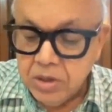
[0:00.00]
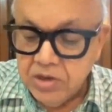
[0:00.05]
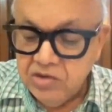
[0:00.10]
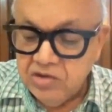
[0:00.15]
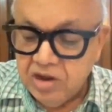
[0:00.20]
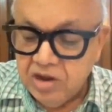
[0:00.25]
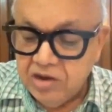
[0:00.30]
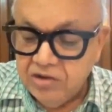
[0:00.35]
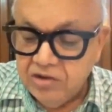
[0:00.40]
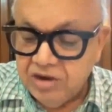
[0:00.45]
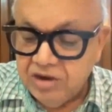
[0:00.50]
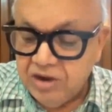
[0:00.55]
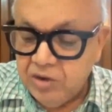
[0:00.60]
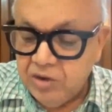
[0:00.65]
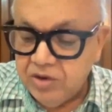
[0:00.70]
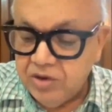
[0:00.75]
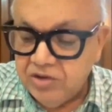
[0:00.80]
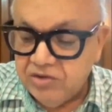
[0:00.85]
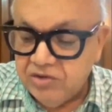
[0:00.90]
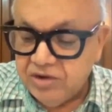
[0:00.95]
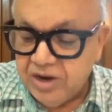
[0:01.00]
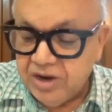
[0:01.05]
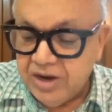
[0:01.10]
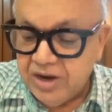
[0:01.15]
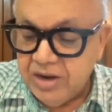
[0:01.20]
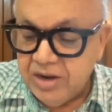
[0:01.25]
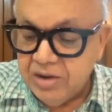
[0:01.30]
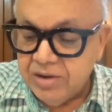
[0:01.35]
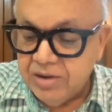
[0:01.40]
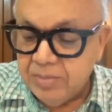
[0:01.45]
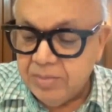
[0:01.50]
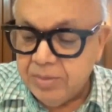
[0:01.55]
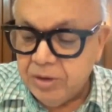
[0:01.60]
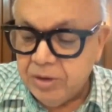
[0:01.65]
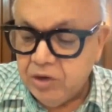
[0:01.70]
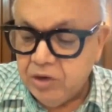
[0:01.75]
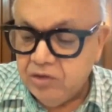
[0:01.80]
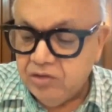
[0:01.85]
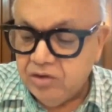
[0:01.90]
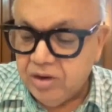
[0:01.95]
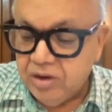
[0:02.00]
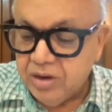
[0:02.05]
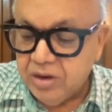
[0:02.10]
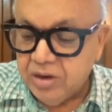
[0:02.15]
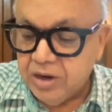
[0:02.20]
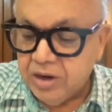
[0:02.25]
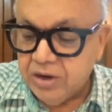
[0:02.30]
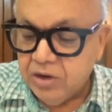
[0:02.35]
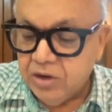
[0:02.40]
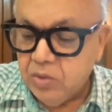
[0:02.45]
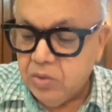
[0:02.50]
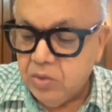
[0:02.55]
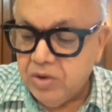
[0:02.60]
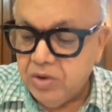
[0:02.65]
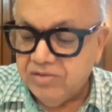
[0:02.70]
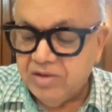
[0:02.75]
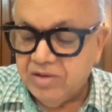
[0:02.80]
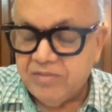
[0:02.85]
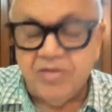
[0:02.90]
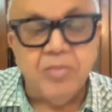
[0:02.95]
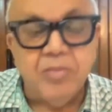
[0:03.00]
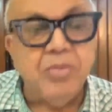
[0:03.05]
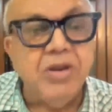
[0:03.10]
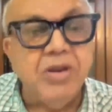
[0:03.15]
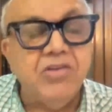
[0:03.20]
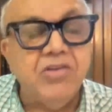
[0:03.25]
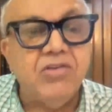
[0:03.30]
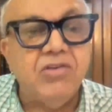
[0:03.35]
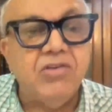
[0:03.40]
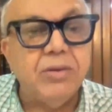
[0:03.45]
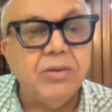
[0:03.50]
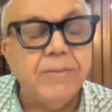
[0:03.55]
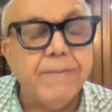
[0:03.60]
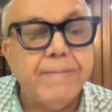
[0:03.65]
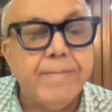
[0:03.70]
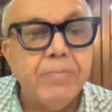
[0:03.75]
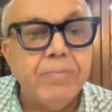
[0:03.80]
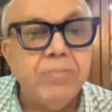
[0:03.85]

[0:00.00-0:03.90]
injunction to restrain repetition continuance of a breach.